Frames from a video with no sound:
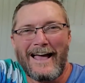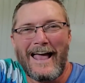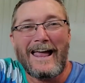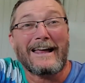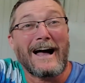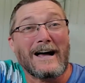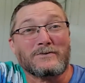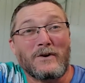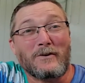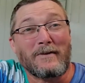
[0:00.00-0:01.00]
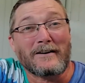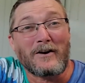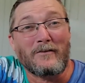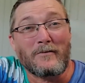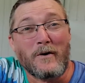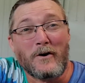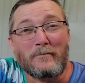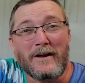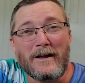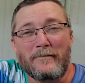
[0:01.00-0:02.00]
Hey guys, welcome back to R V
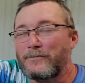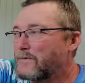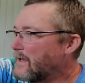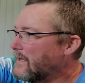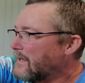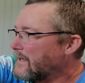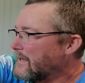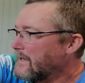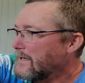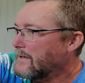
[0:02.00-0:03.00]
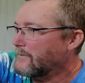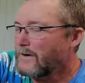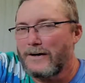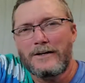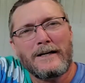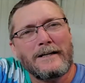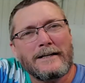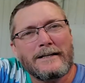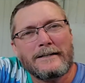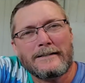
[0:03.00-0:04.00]
Barndominium. Well,
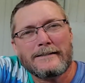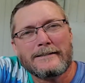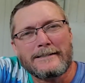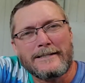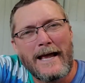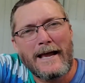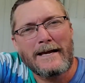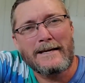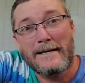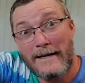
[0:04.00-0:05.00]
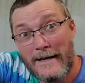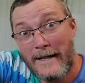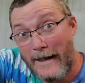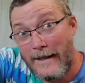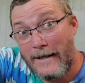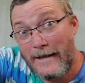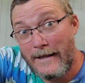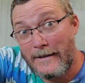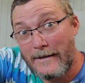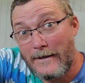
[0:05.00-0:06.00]
today
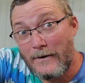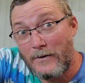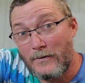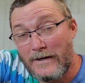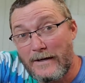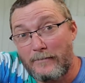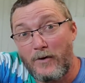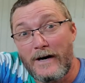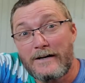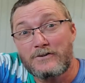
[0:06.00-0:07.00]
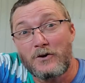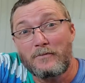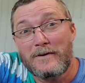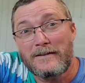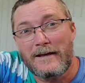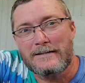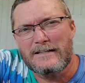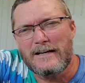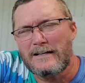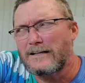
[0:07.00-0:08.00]
the old uh, brain told me that
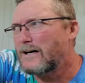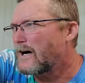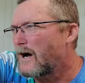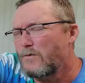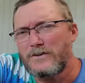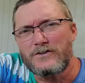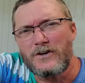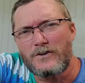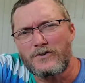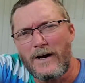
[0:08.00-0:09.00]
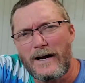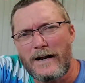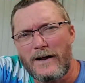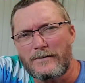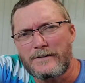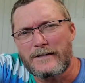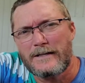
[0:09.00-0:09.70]
uh, I wanted to start trying out